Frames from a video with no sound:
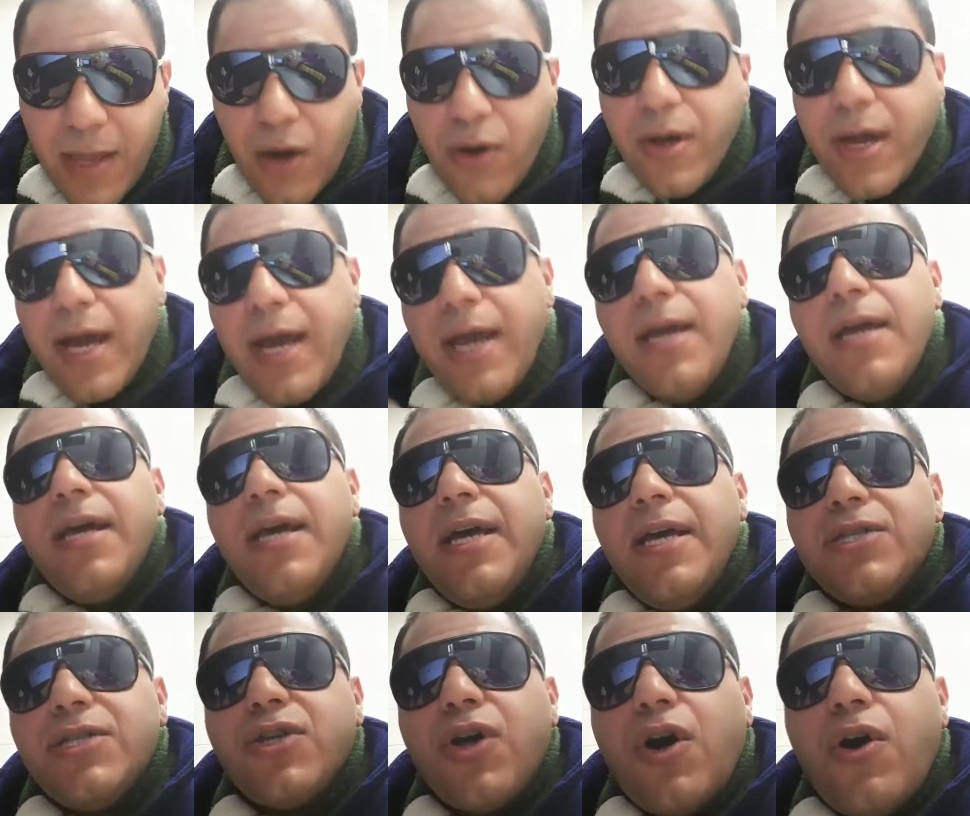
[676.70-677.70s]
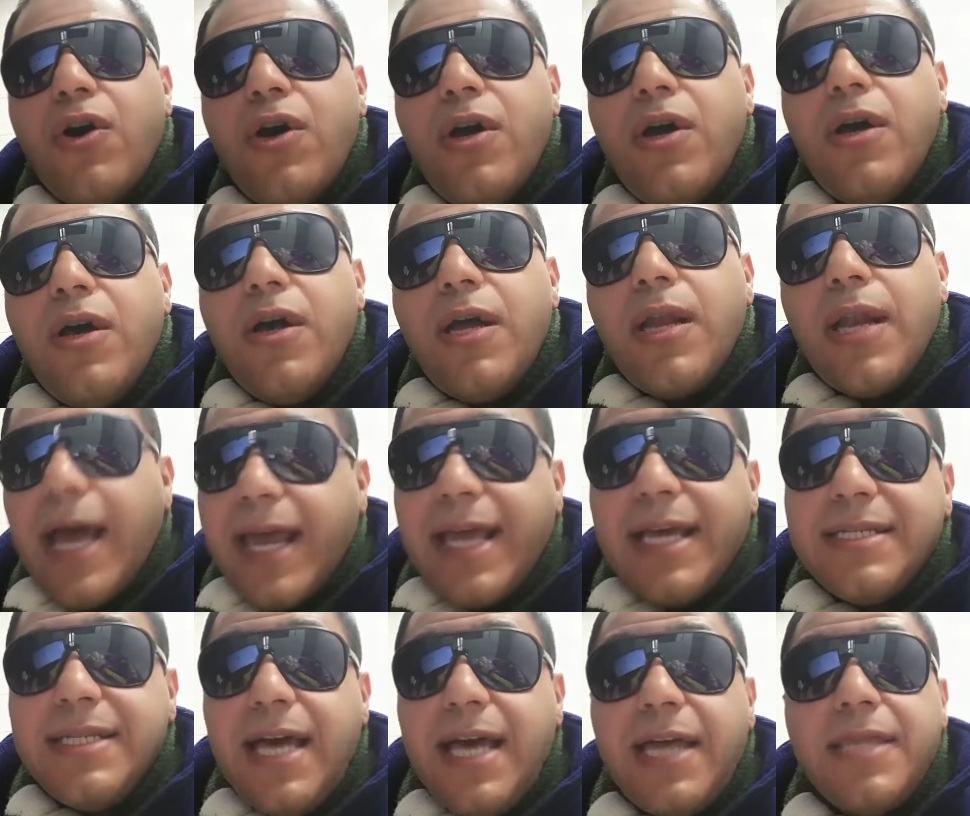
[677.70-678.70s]
Okay, so like
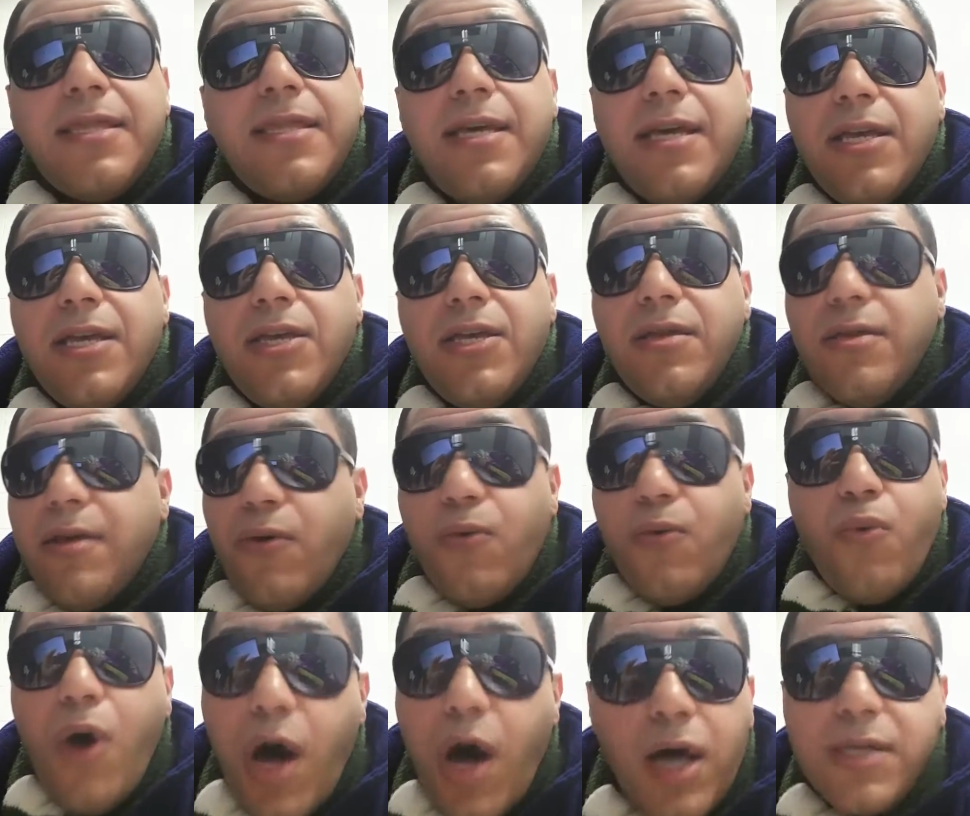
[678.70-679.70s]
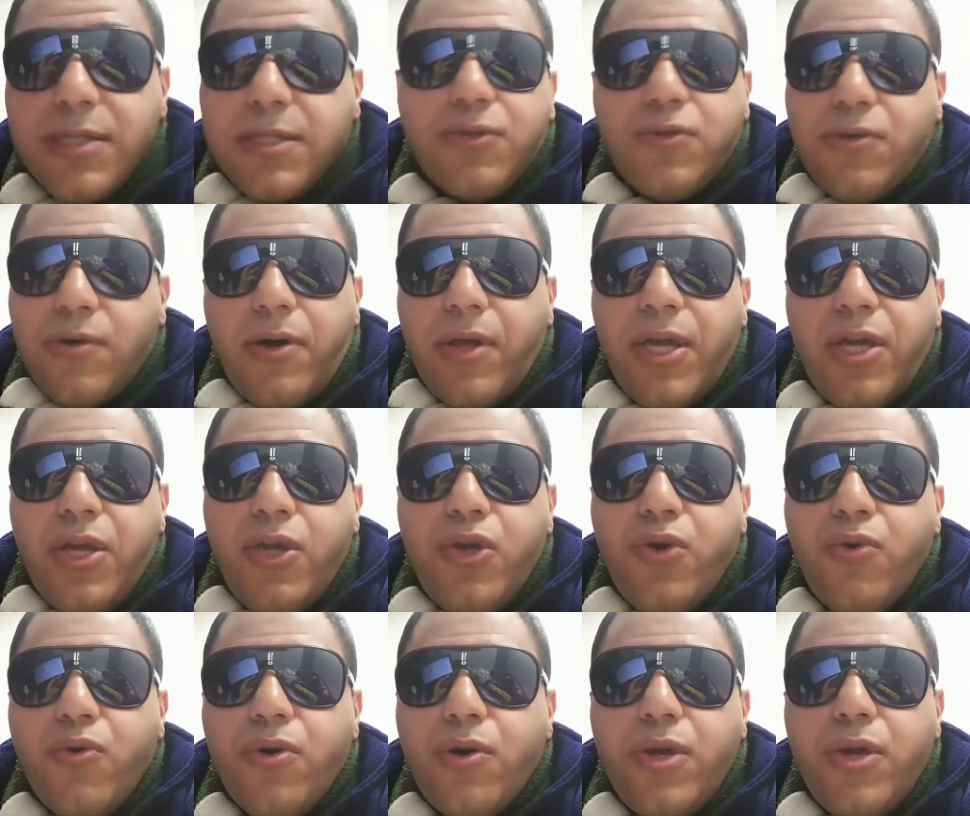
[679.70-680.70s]
I said, walls,
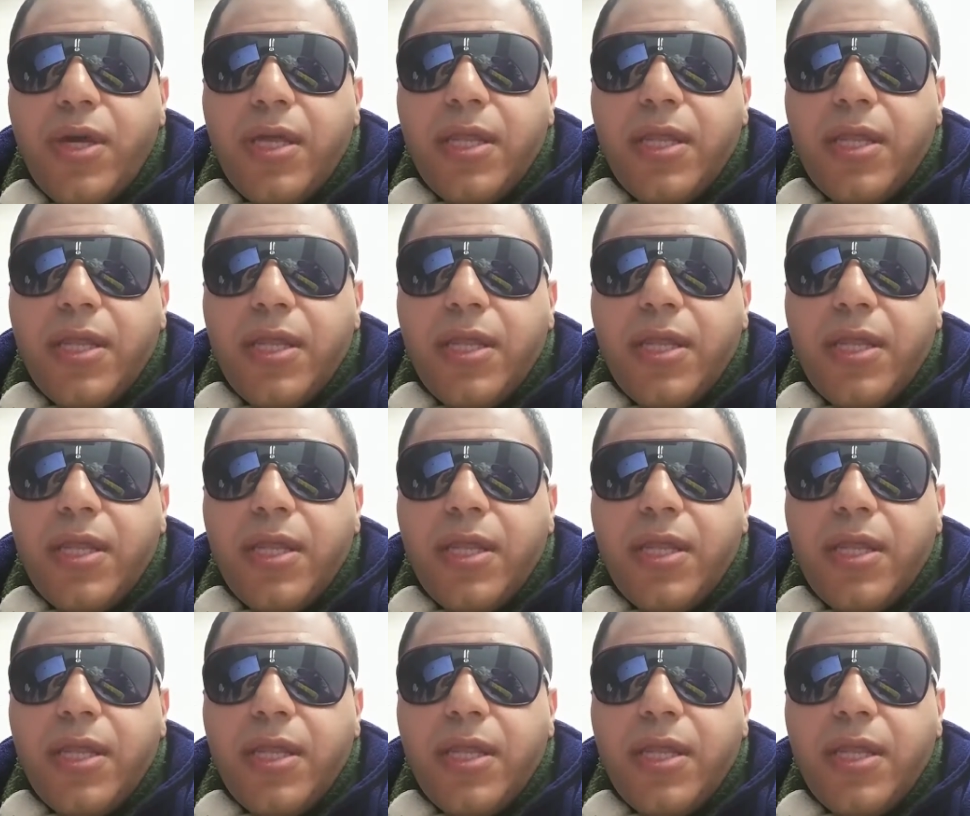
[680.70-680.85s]
you